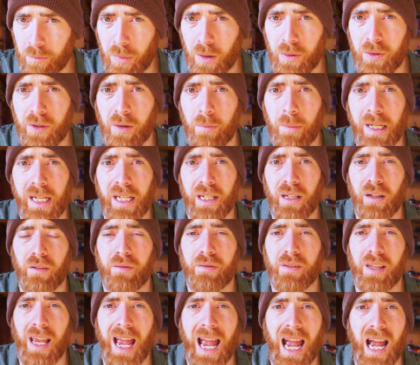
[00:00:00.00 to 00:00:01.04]
boats are big
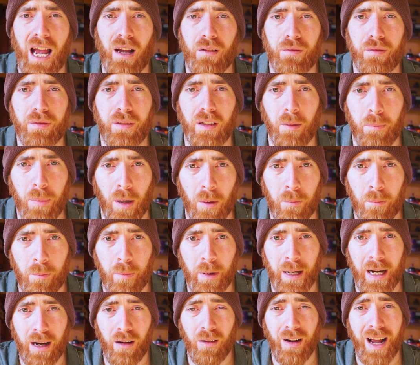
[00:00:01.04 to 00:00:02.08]
enough to have a
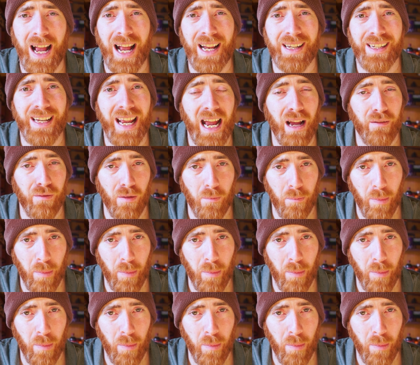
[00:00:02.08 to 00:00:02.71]
pump out and have a